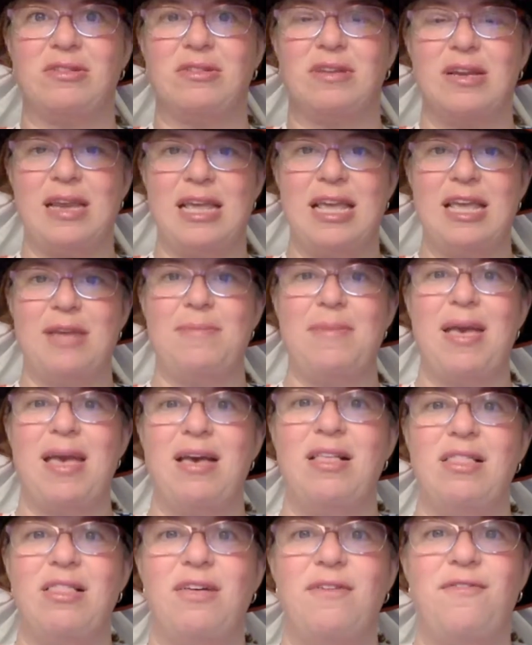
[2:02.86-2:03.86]
an
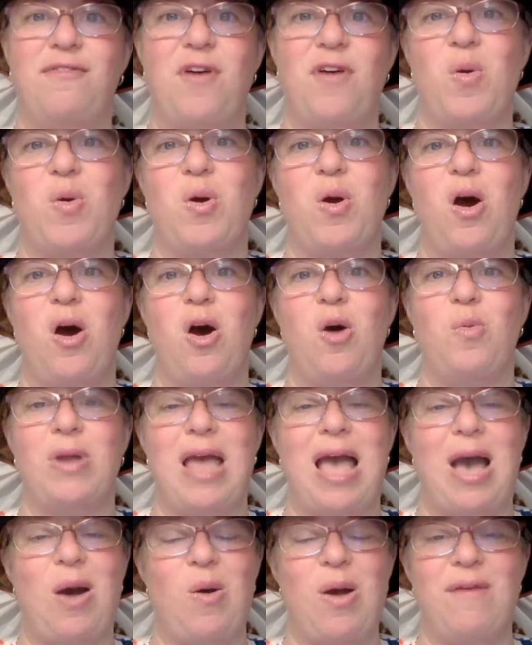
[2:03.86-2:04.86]
email, a phone call,
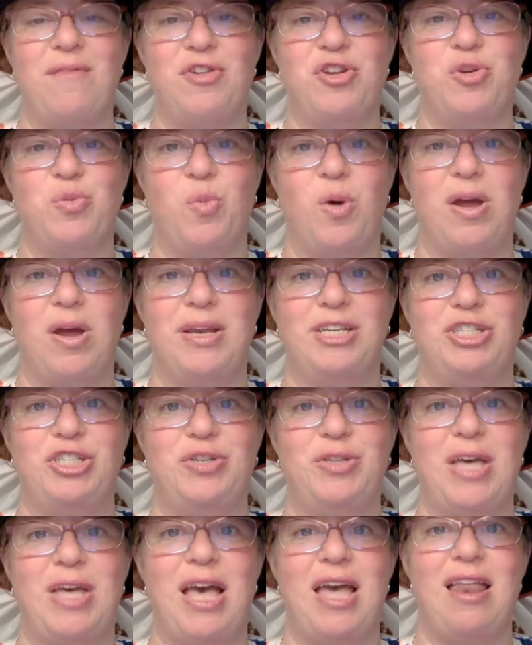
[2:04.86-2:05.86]
however you want to
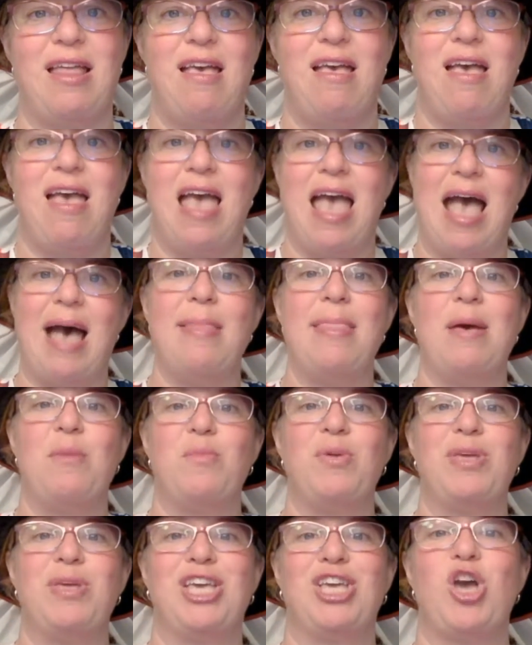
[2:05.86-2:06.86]
do that. And then
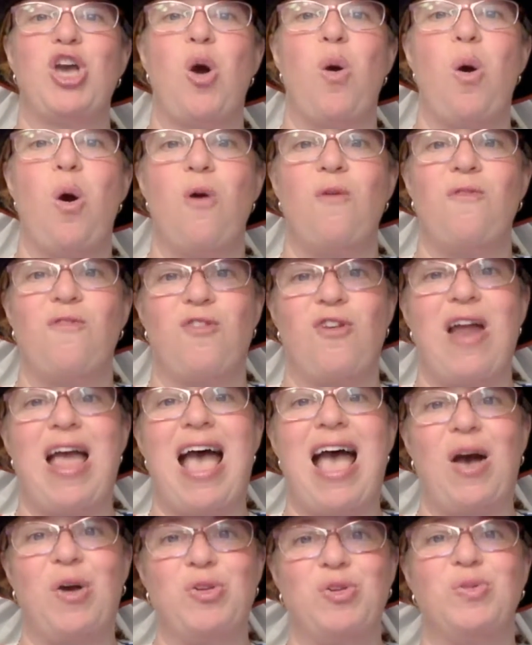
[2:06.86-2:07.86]
we can go over
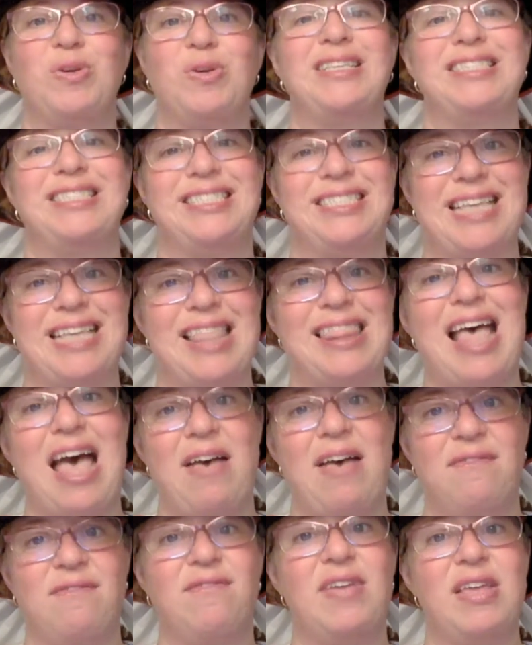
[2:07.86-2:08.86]
how you can send
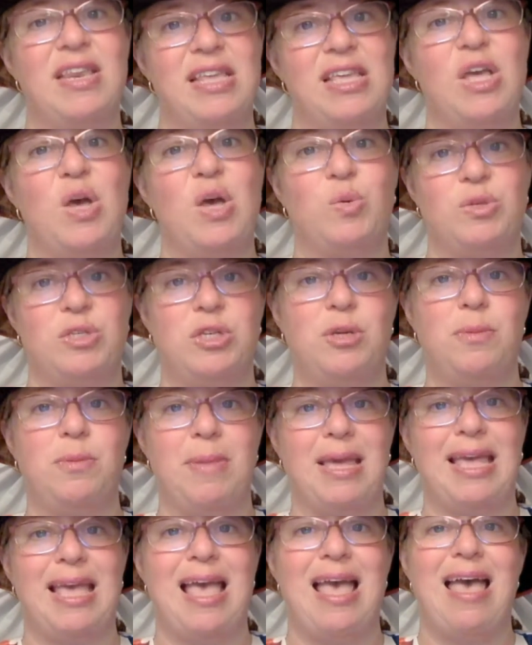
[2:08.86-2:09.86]
that video to
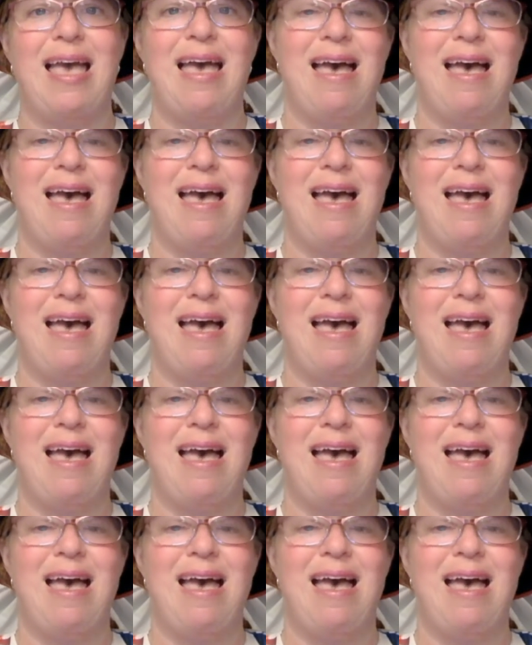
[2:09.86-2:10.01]
me.